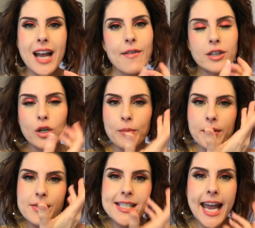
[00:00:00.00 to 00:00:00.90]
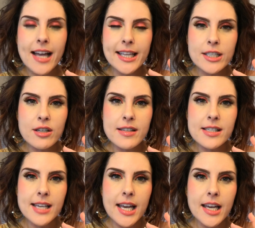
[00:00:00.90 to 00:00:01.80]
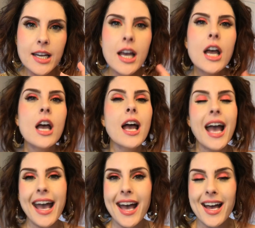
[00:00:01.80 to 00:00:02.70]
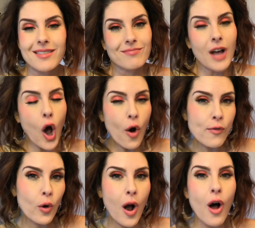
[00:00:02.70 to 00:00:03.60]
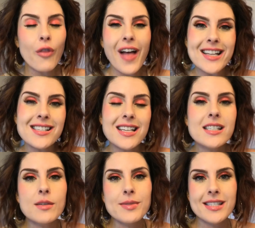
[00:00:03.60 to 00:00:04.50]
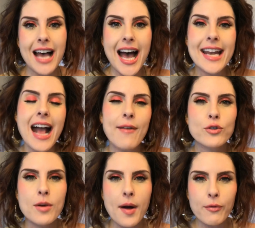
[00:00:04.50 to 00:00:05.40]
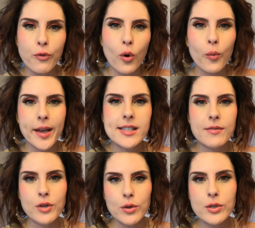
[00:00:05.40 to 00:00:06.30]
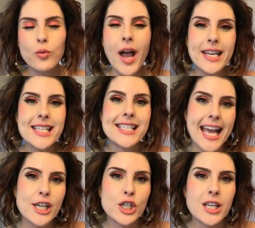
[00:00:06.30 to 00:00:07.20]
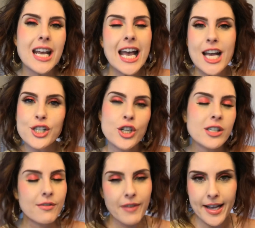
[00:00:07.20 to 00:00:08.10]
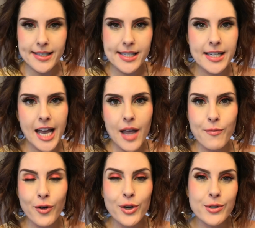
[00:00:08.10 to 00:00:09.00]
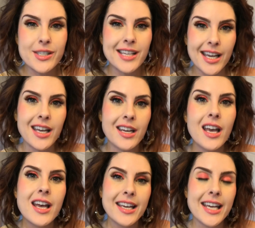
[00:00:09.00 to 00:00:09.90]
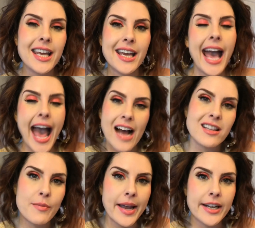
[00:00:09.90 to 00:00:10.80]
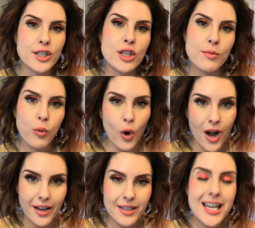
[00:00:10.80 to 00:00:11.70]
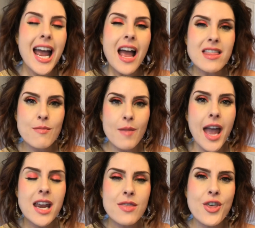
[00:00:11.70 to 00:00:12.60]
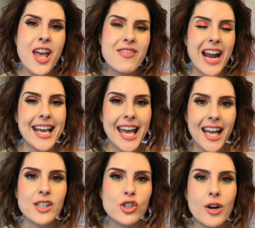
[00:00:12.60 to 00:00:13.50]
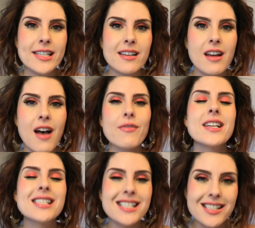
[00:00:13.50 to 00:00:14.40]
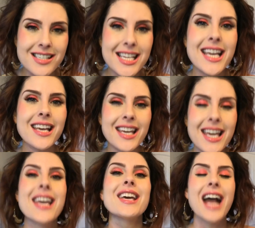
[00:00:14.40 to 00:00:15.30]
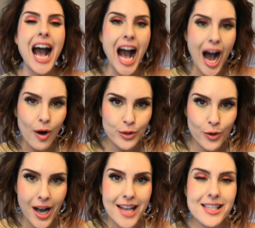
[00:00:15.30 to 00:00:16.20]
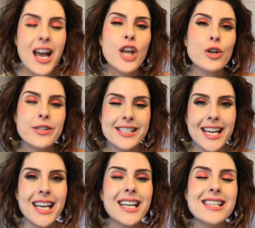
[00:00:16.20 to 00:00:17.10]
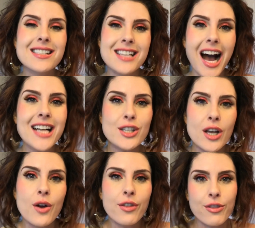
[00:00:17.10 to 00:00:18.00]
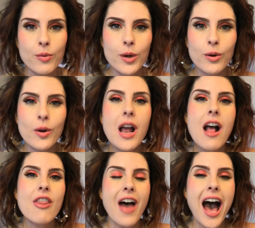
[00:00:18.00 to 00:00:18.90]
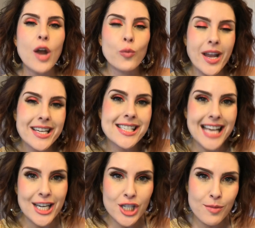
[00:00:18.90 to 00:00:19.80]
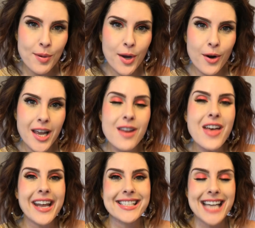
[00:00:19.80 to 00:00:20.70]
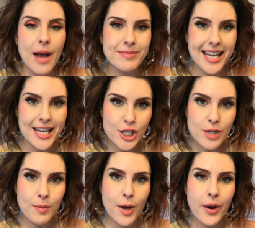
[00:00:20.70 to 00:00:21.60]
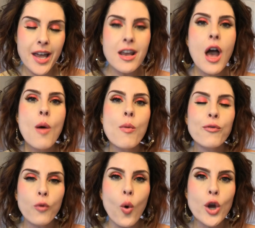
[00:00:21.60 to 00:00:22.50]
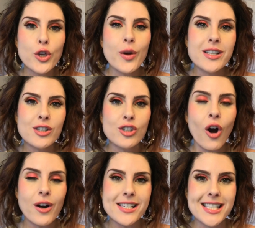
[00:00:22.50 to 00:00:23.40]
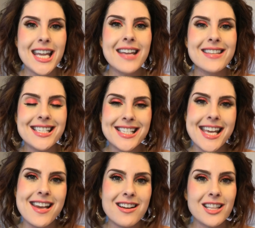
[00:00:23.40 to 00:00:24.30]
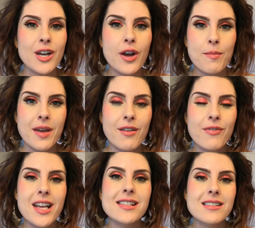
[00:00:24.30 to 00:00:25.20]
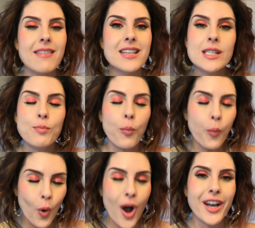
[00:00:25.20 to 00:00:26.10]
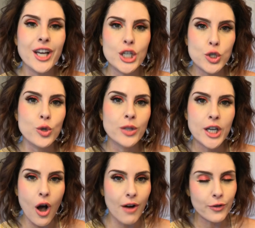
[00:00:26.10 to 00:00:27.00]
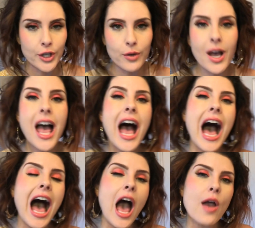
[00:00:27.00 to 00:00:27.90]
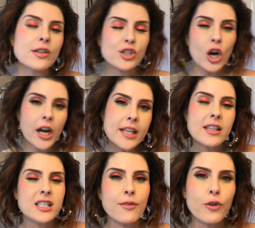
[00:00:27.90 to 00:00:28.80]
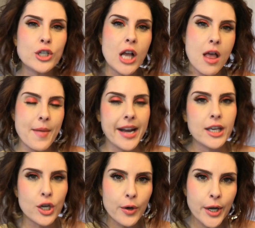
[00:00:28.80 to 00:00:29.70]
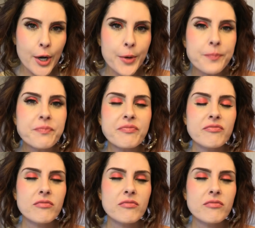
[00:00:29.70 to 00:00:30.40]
you can have a little bit of scaling to the skin. And overall, that's going to subside after about 4 weeks of use. Retinization is just a fancy name for your skin getting acclimated to the product. And the main thing that I can't stress enough is stick it out, you guys. Your skin has got to go through that retinization period, that adaptation period, before you can start seeing the skin clearing benefits that this product can truly offer you. I started the Differin Gel about a year ago.